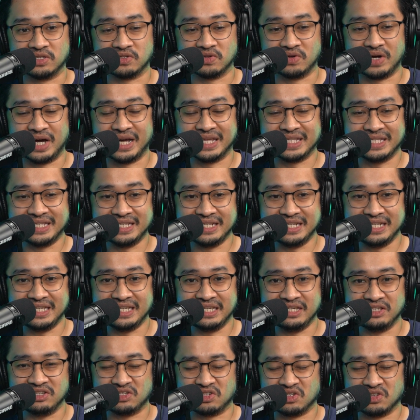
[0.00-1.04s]
So
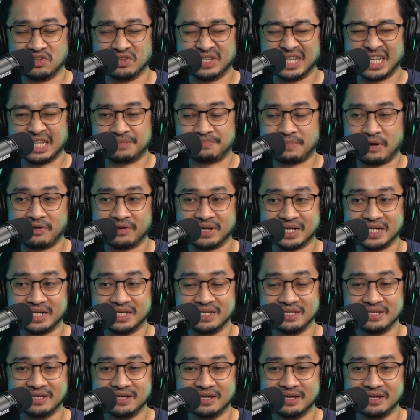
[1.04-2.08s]
ideally, you should use it
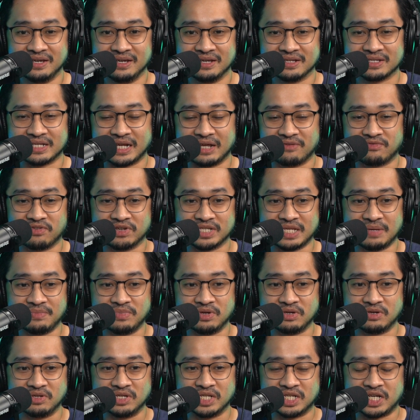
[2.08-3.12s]
sparingly. Mm. So like, for
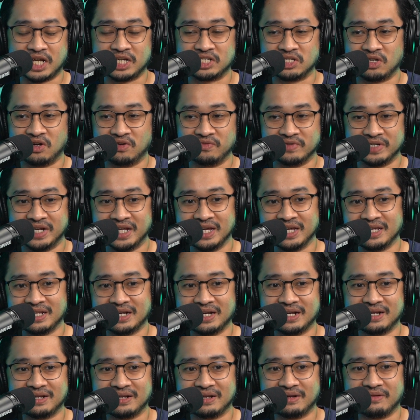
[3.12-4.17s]
example, you're going to charge it overnight.
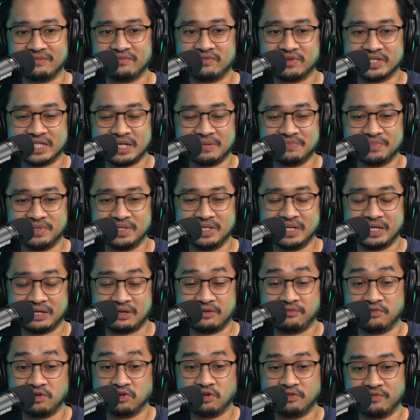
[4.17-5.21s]
For example, like
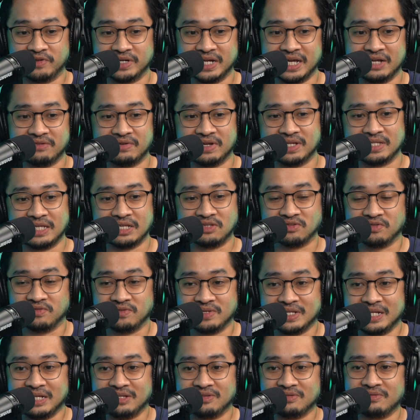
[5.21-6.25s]
a phone overnight, right? There's no
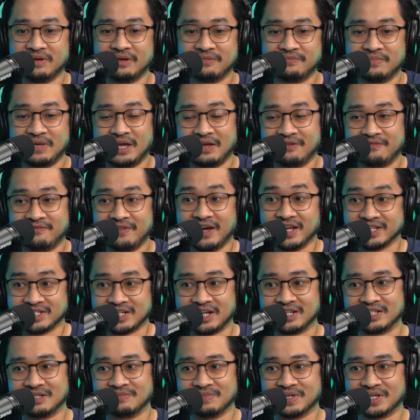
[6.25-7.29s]
need to have fast
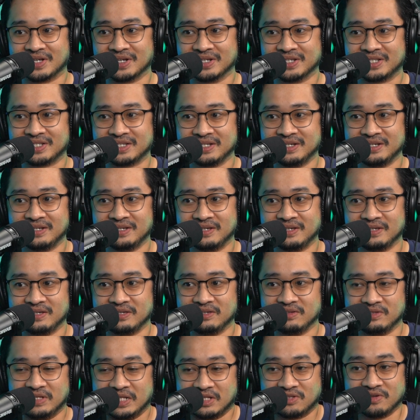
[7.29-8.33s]
charging because
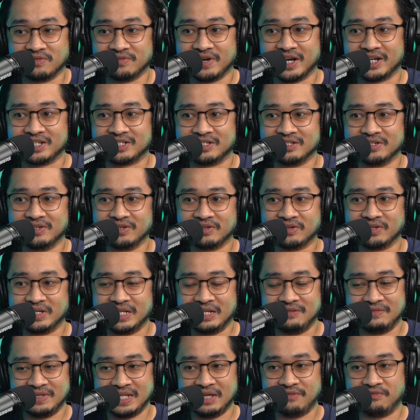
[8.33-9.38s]
there's no rush. You know, you're going
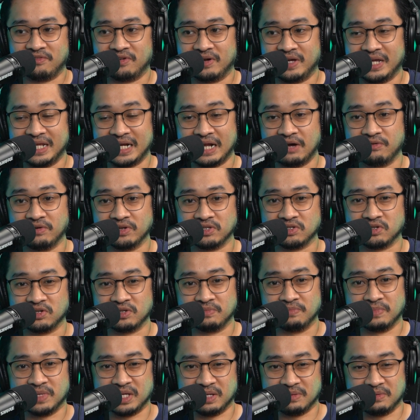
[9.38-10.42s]
to leave it there for 8 hours.
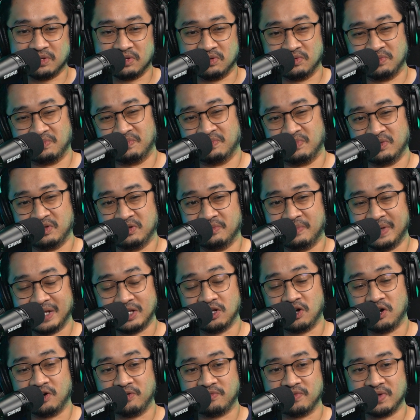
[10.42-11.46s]
So you're
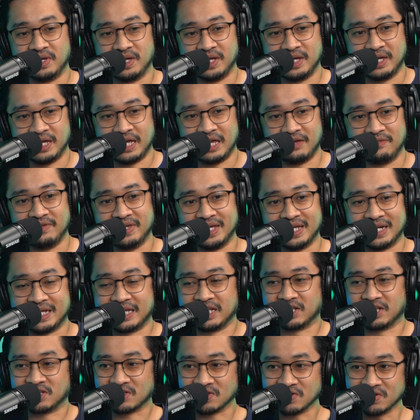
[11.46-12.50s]
better off having like
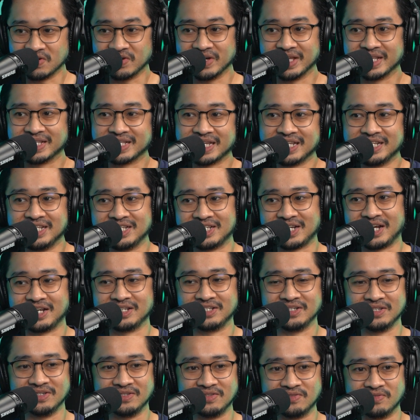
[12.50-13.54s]
a slow and steady
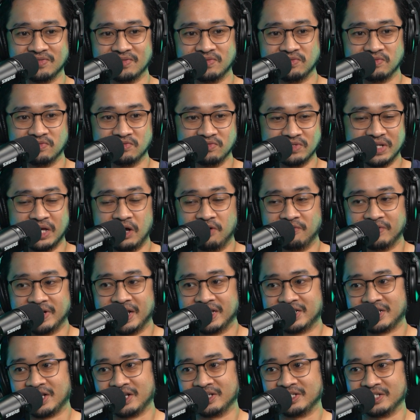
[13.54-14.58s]
charger to do the
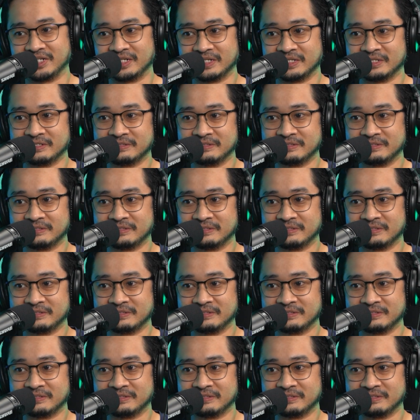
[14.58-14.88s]
overnight charging.